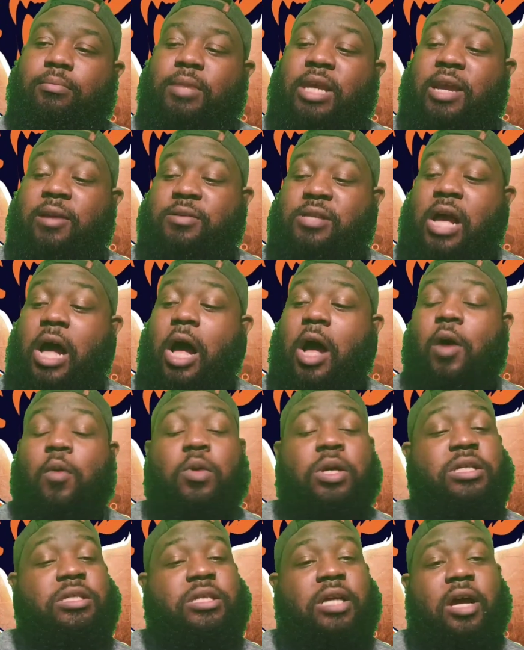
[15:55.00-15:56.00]
He was
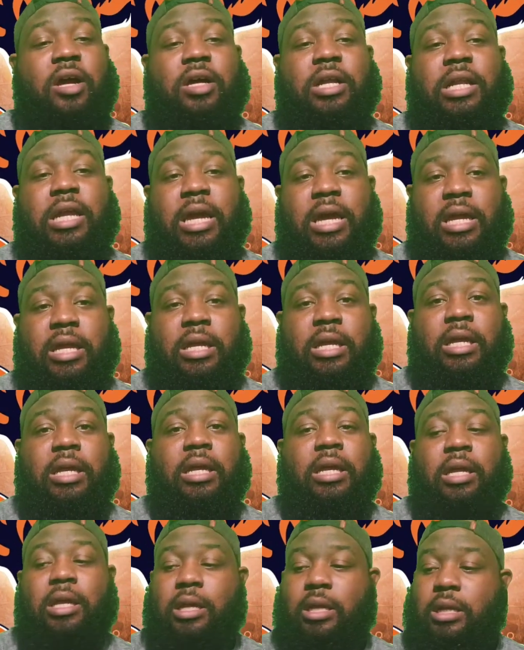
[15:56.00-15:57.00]
always talking
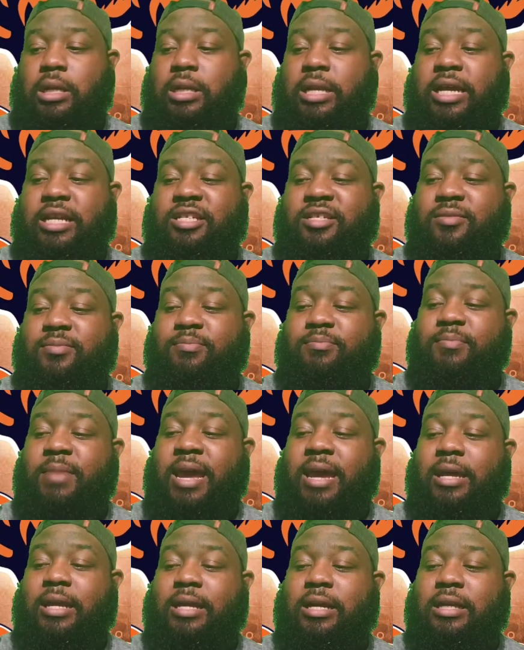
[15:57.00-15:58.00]
that
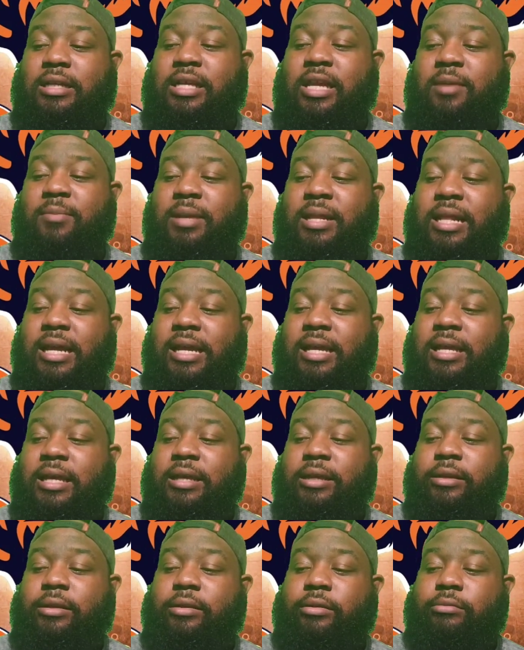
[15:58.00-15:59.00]
smack because he'd be like,
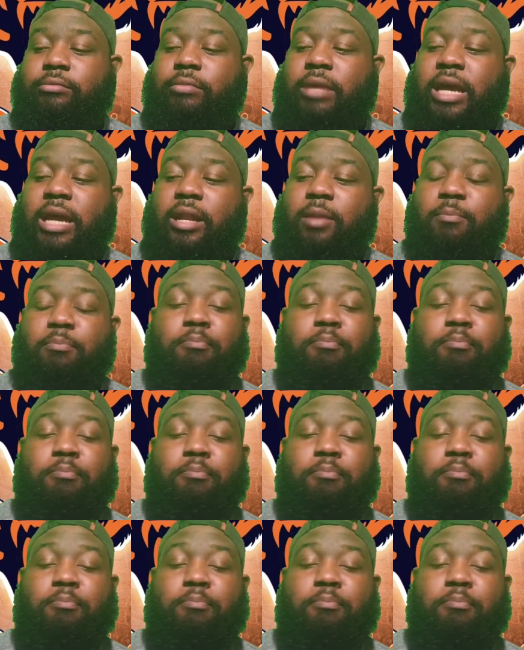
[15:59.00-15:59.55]
man, the